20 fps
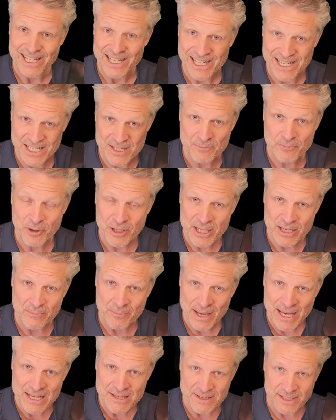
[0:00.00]
it's pretty
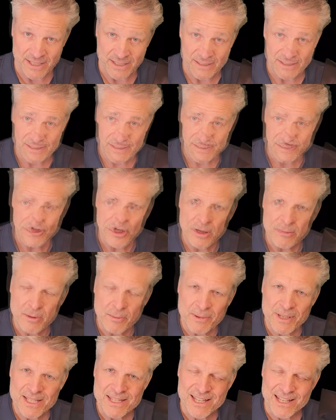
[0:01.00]
amazing.
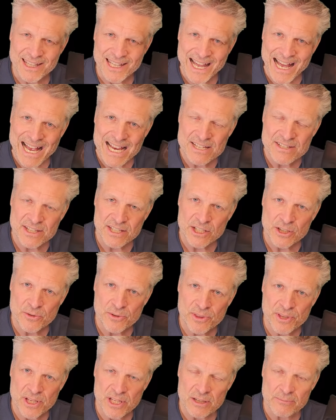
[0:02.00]
Probably the last thing
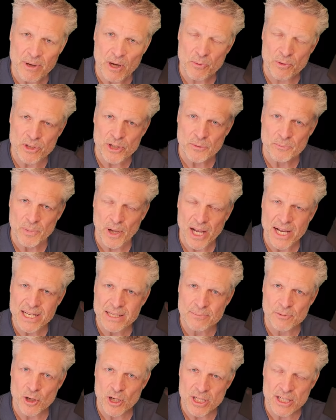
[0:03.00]
you think about when you're
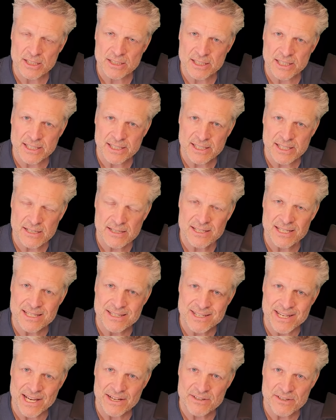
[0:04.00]
buying a product like this
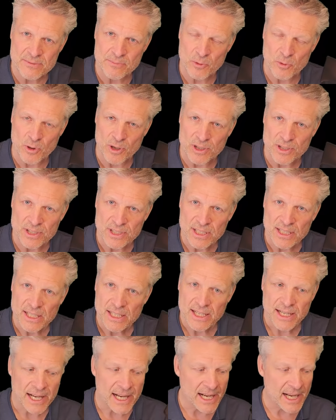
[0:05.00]
is tech support.
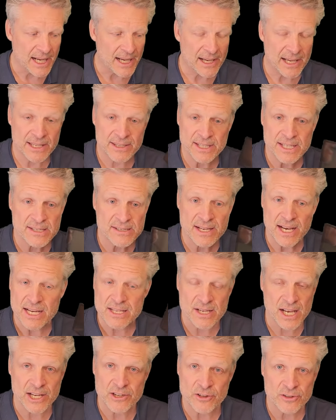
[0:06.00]
Uh, and these
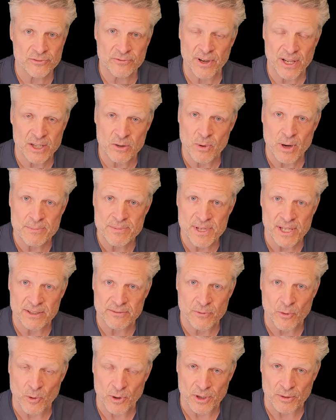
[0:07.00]
guys, I couldn't find a
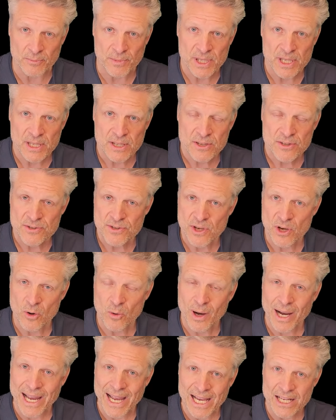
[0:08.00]
website for them.
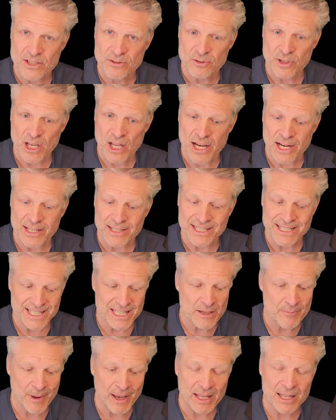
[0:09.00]
So I had to rely on the
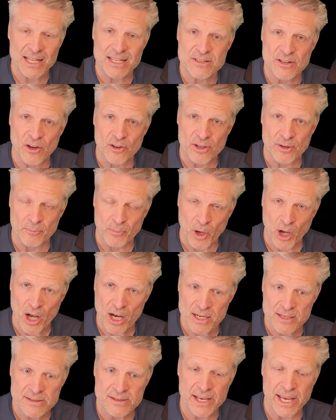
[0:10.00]
email that's on the
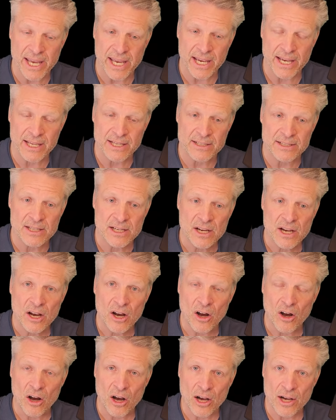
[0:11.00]
box and
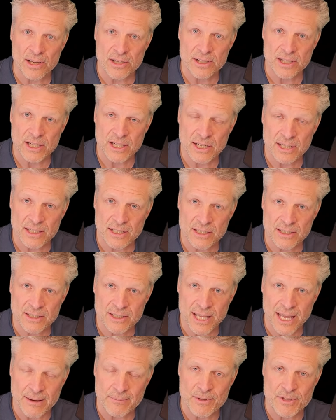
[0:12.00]
on
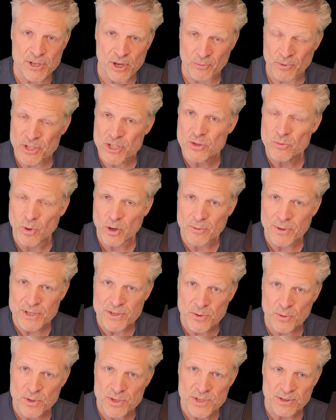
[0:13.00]
uh, Amazon, which is where we
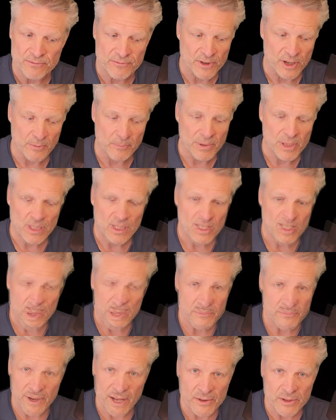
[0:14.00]
sourced it from.
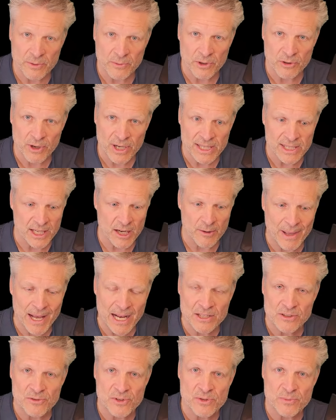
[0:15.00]
We found they were great.
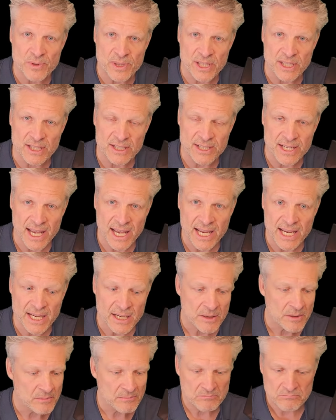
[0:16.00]
back to us within a
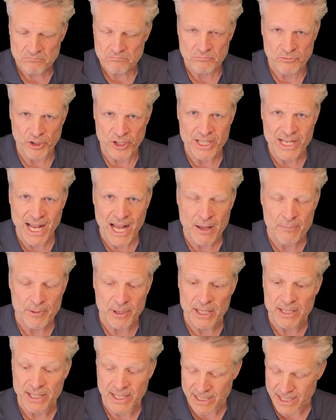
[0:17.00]
day, pretty
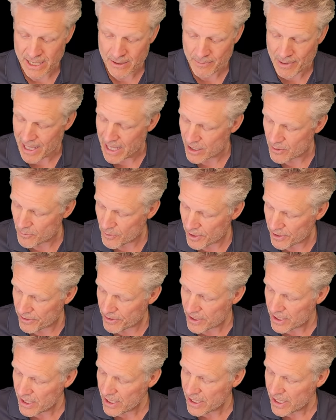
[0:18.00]
happy, and they came back
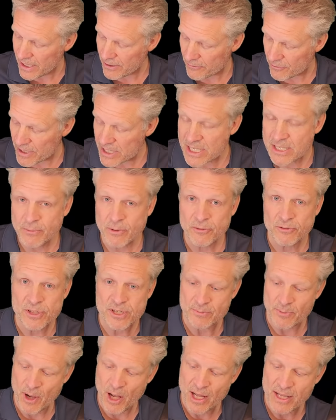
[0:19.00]
with a reasonable
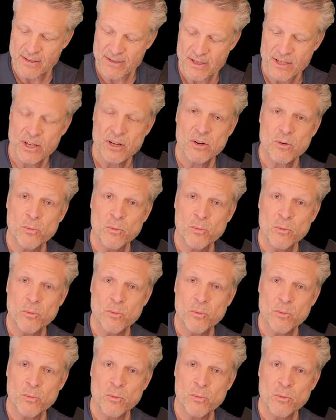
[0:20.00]
response